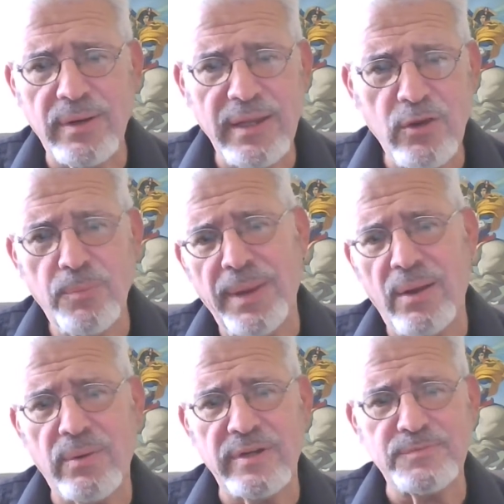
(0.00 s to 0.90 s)
Legal
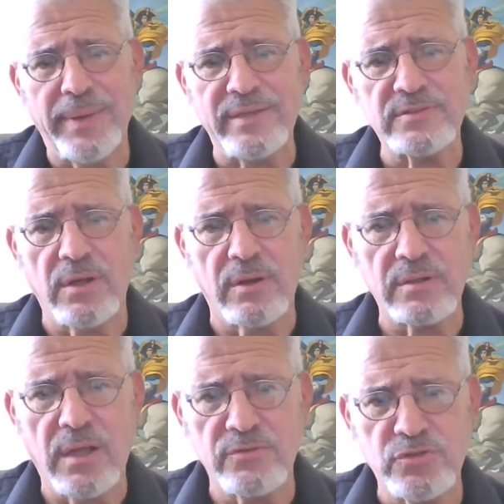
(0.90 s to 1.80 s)
power is based on
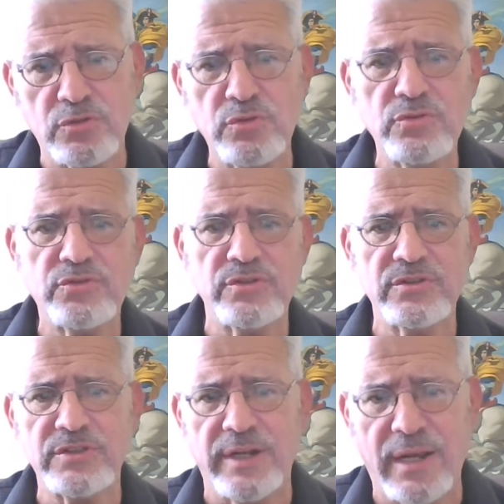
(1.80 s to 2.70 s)

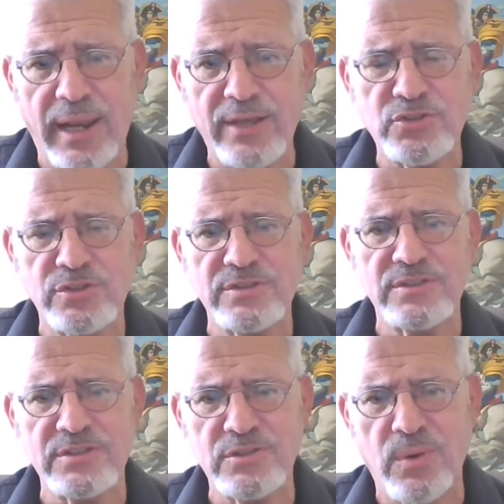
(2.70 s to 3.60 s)
constitutions and elections
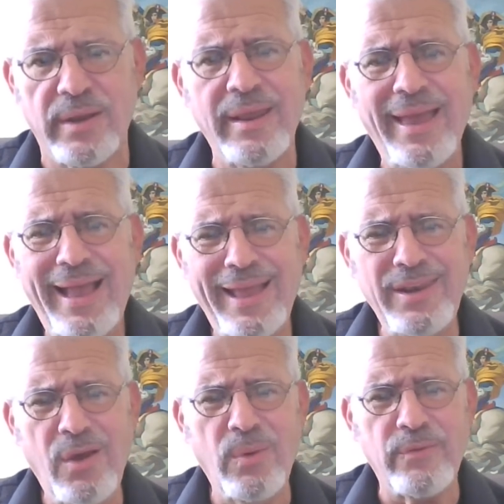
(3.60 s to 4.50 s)
and so on, and
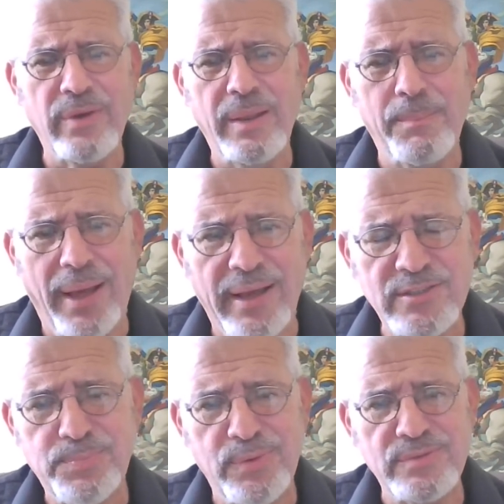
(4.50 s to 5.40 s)
no one really
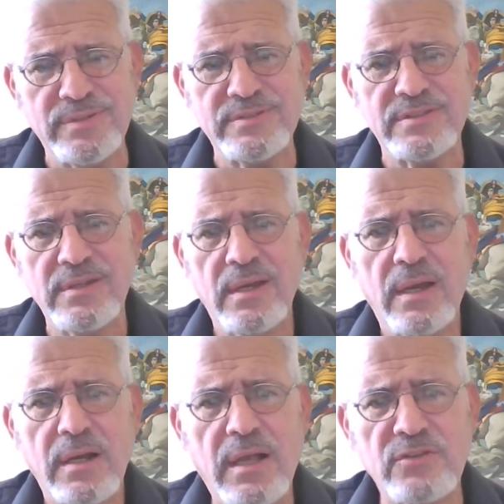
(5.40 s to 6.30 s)
buys Putin's
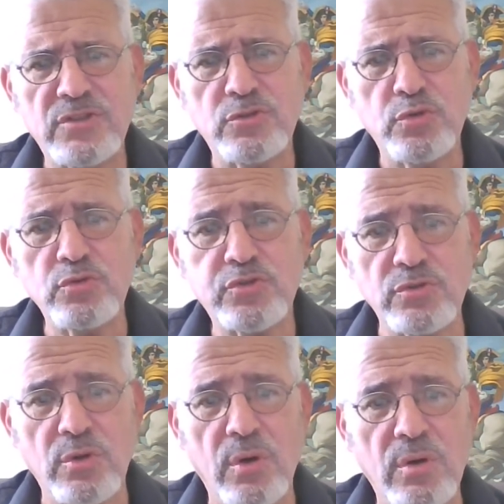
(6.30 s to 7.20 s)

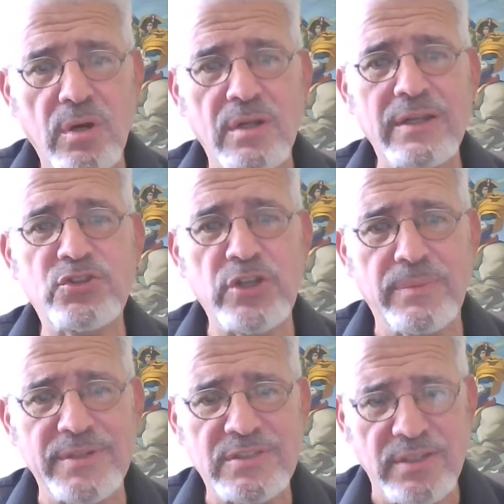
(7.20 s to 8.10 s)
constitutional
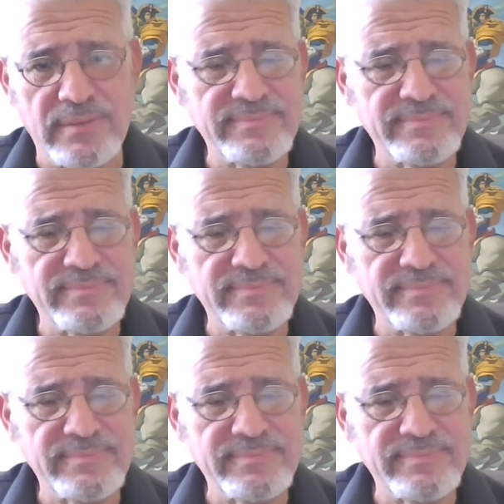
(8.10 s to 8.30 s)
legitimacy.